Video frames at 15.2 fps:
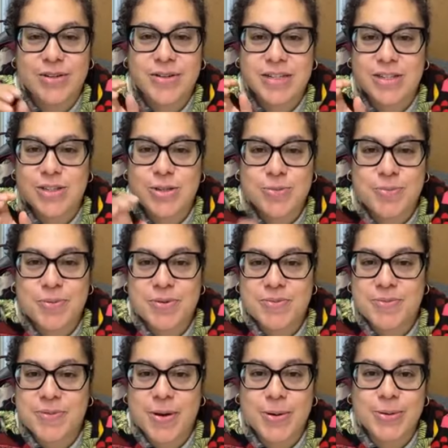can
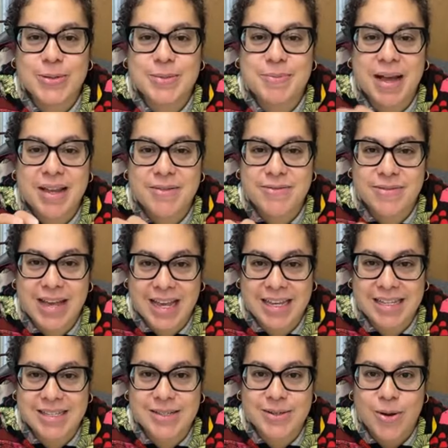superimpose my
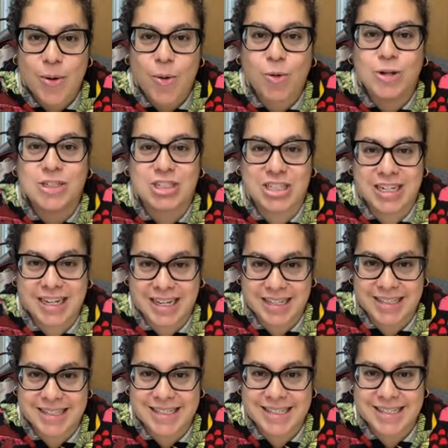face or
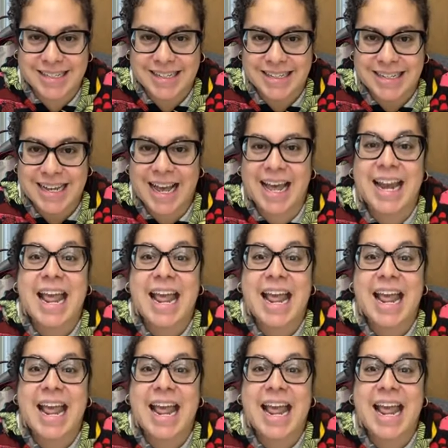chickens, and